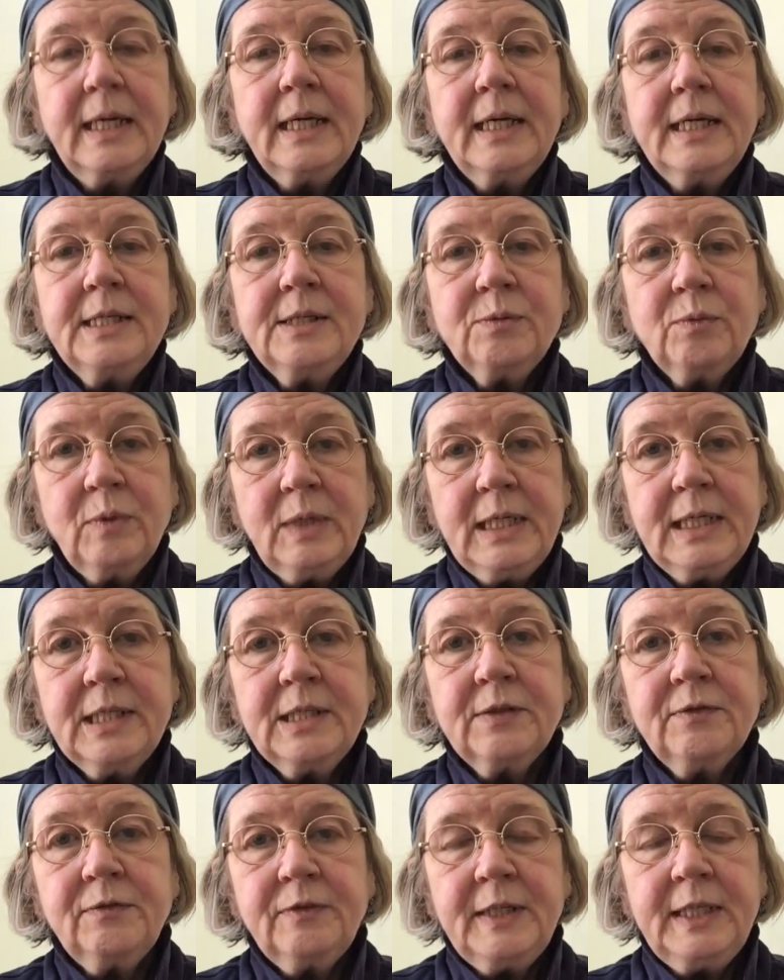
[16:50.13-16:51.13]
He's willing
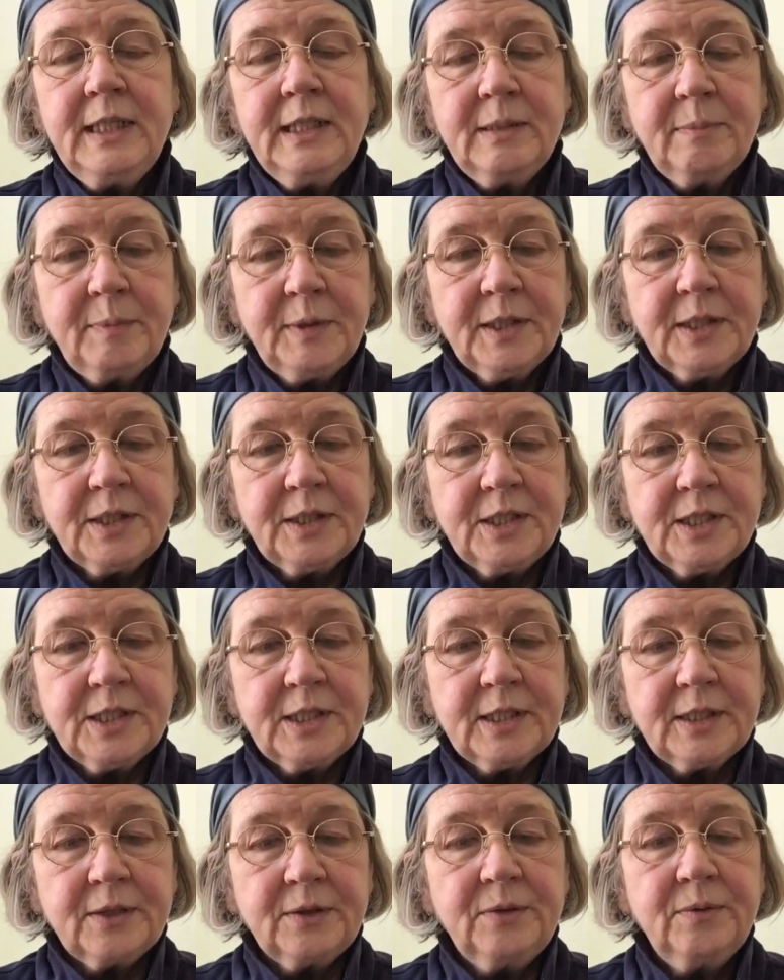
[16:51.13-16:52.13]
to feed the birds,
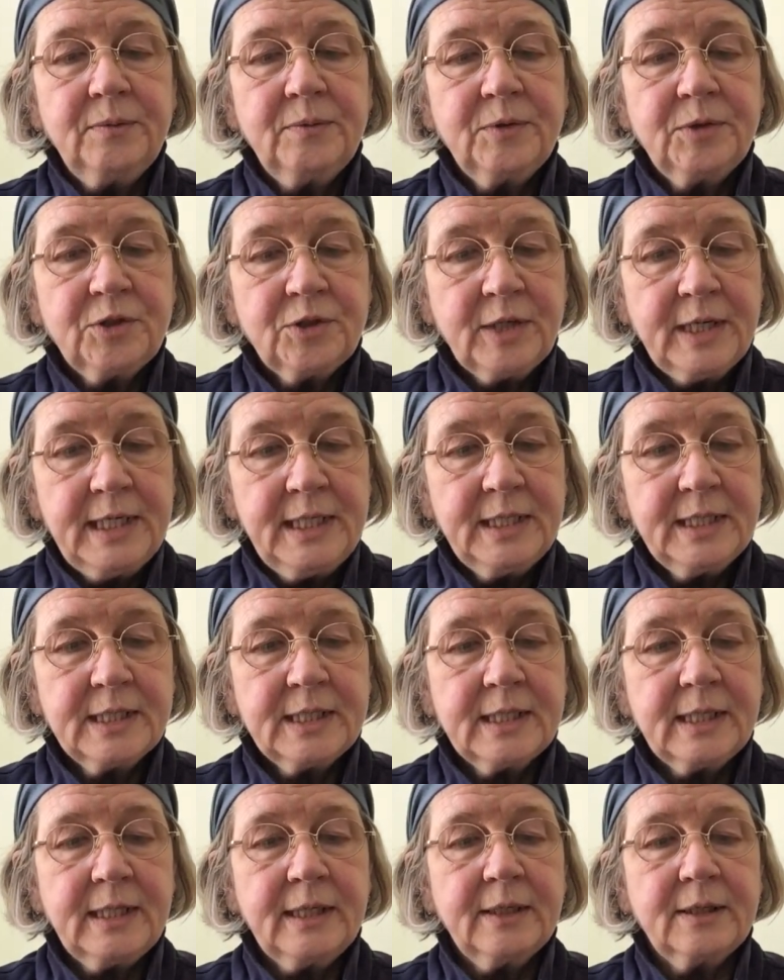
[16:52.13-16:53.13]
though, trained
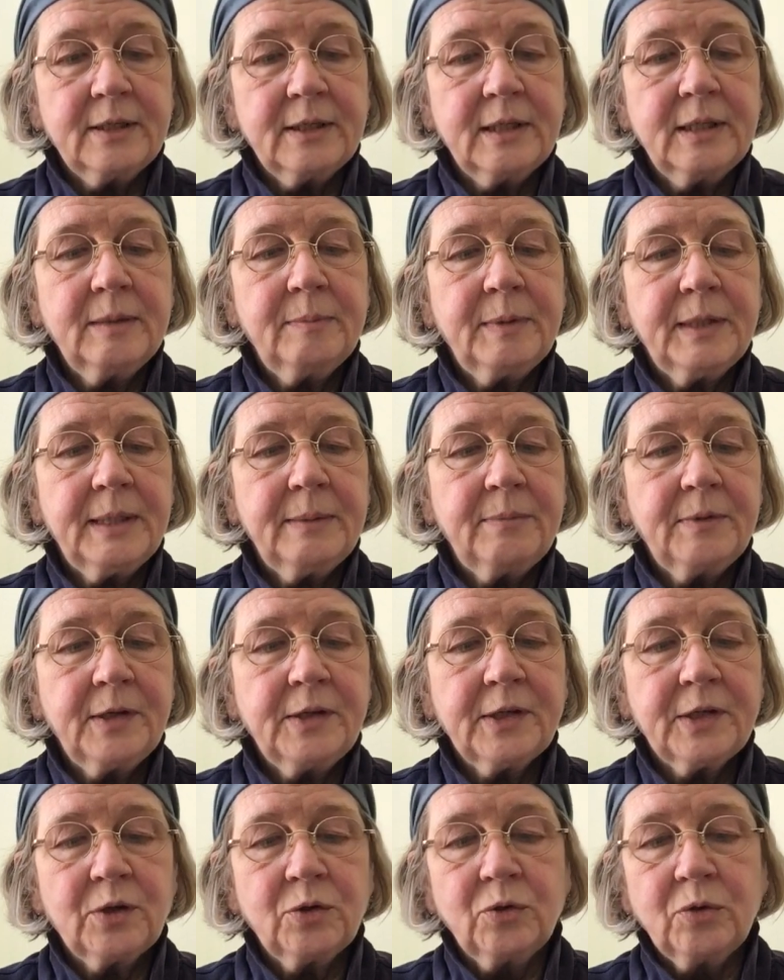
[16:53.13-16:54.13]
as they are by
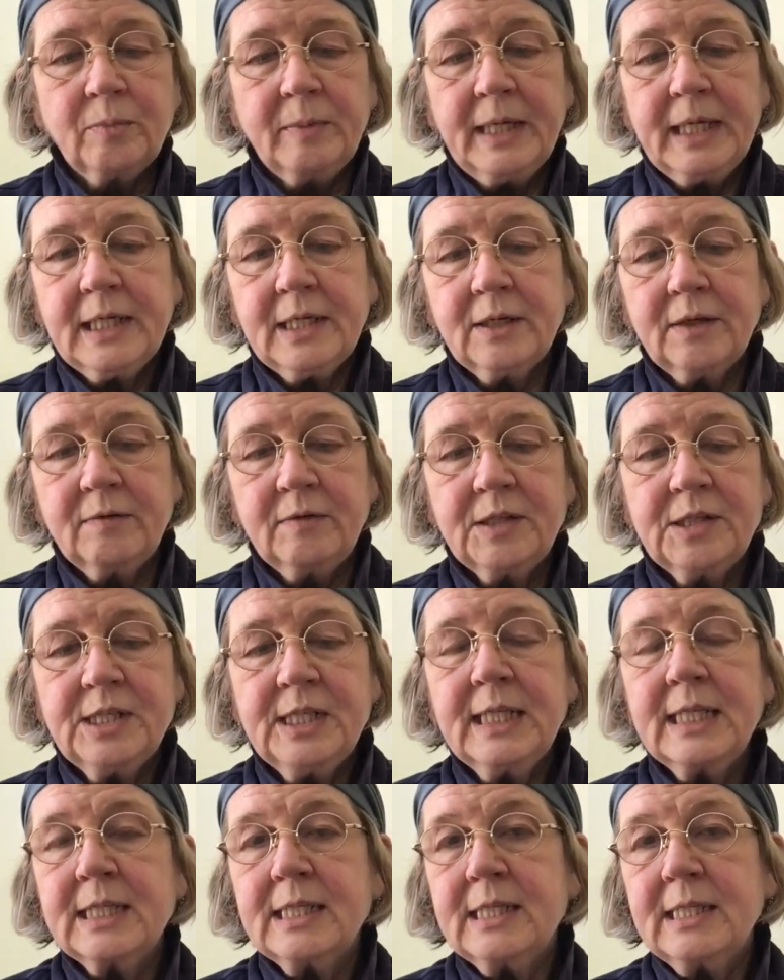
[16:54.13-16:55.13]
Brother Cormac over
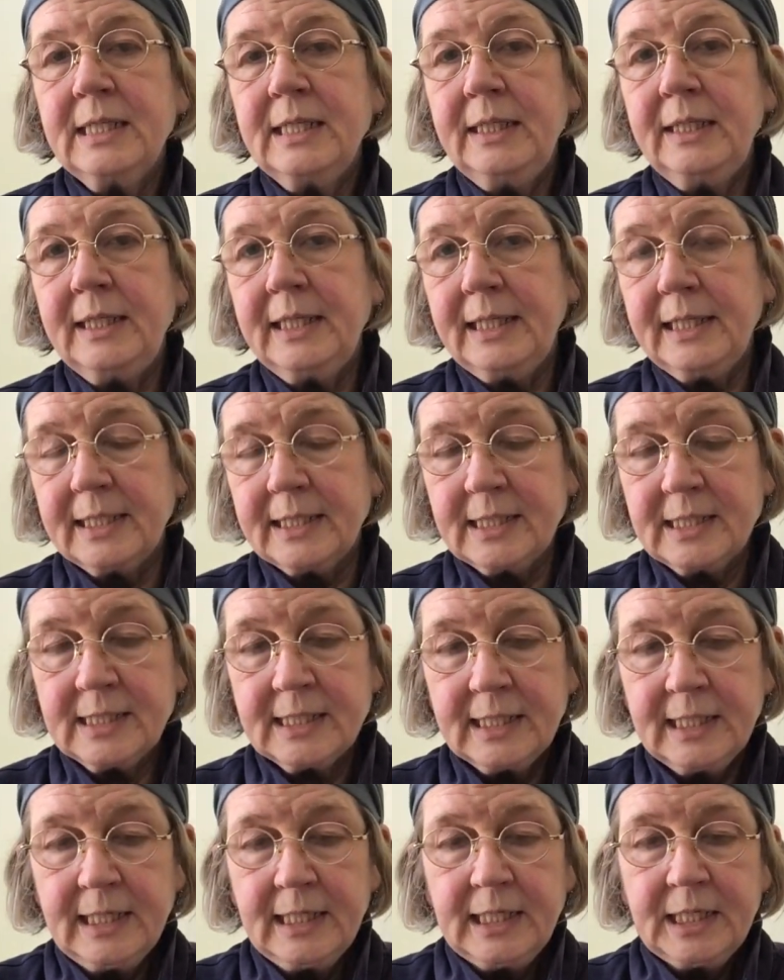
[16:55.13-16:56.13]
16 years
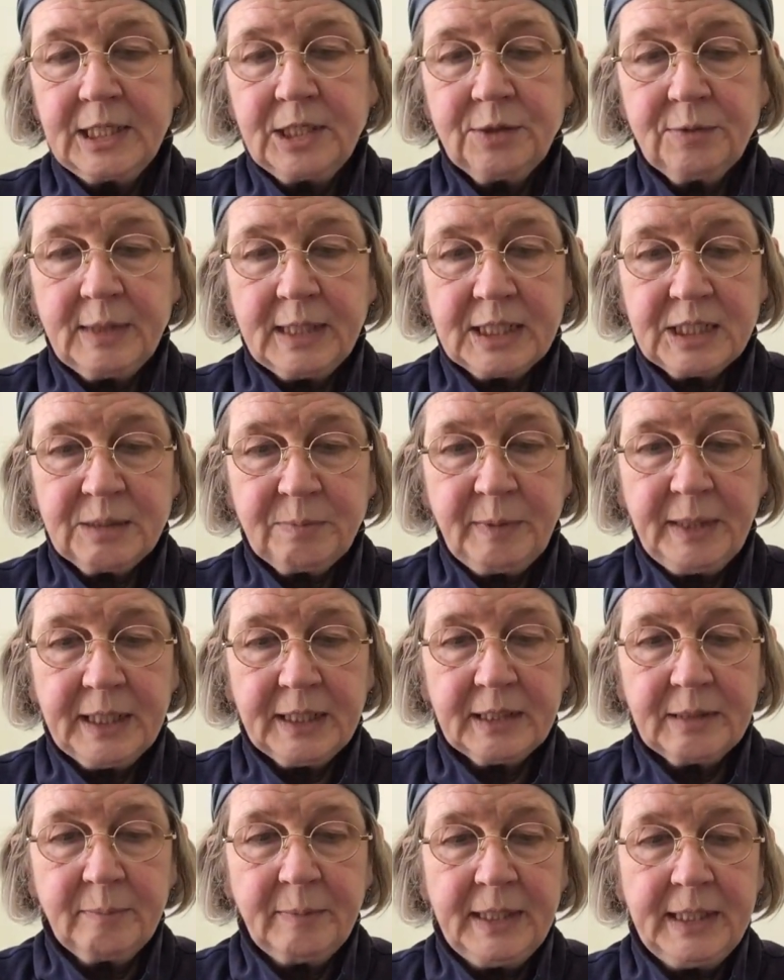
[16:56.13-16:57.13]
to
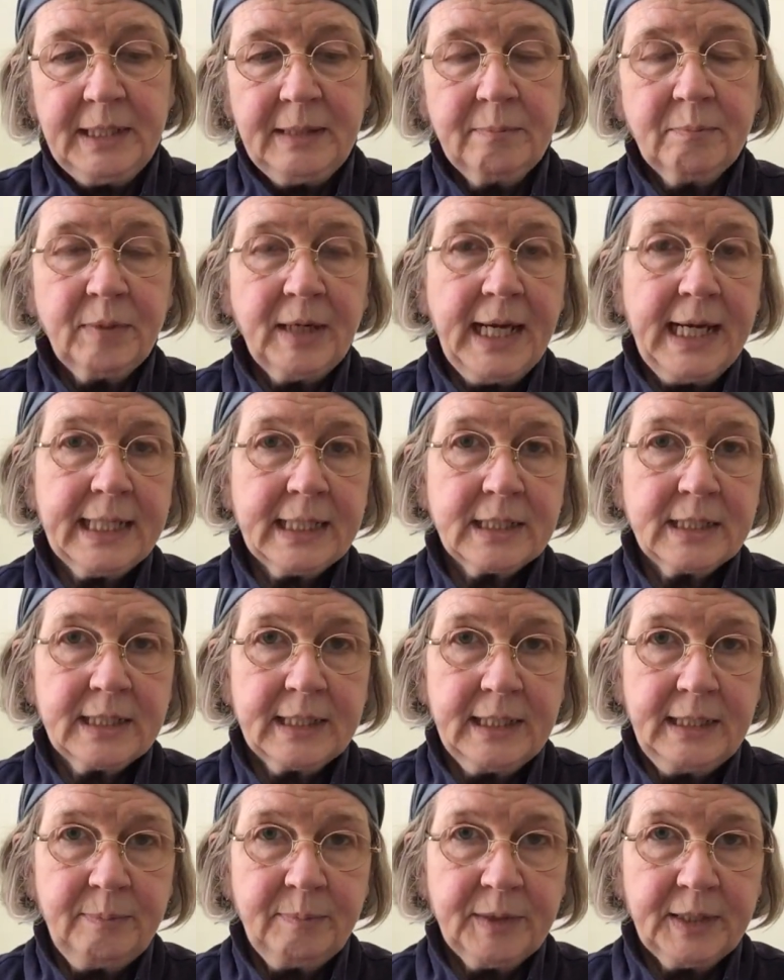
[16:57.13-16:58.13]
expect the men in black to
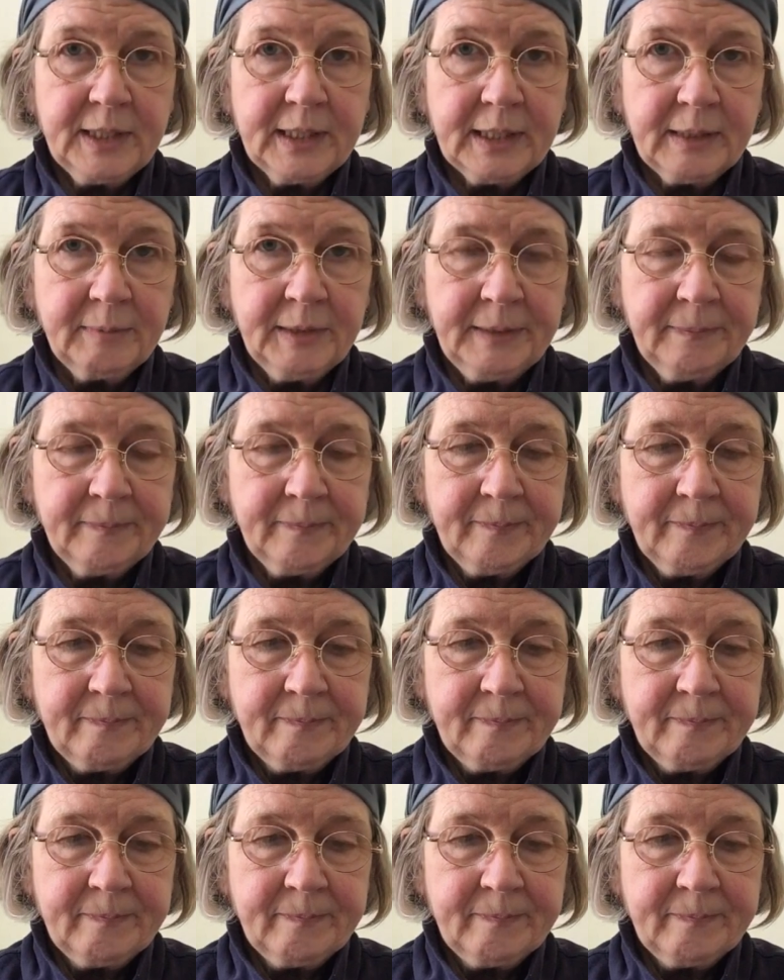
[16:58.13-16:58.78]
keep it coming.